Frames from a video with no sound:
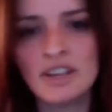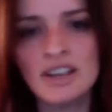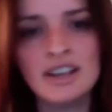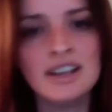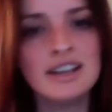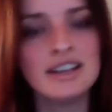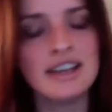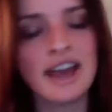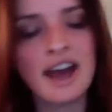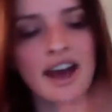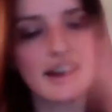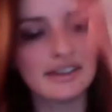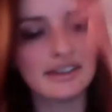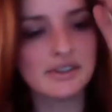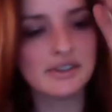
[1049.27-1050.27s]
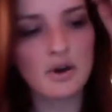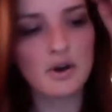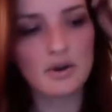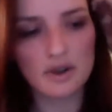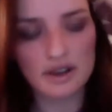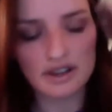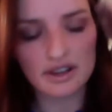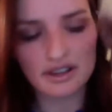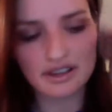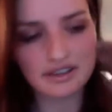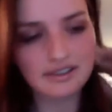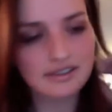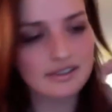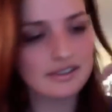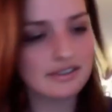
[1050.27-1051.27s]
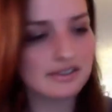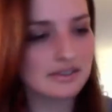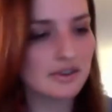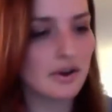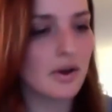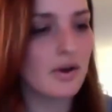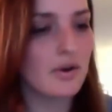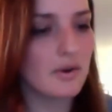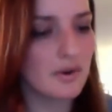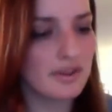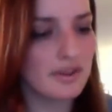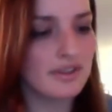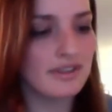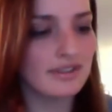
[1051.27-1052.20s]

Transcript: yeah, so so